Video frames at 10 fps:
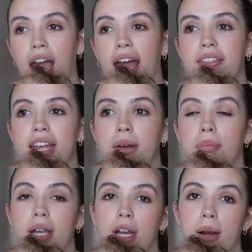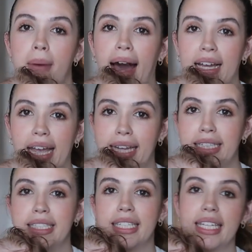and then bring her back
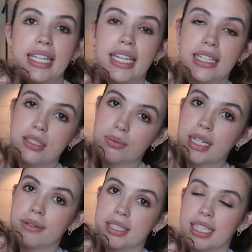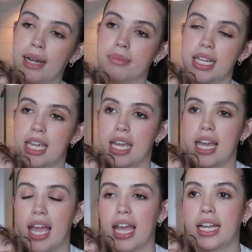in to eat when it was time to
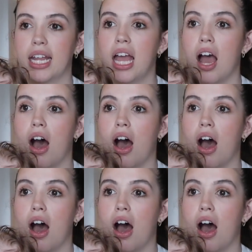eat. And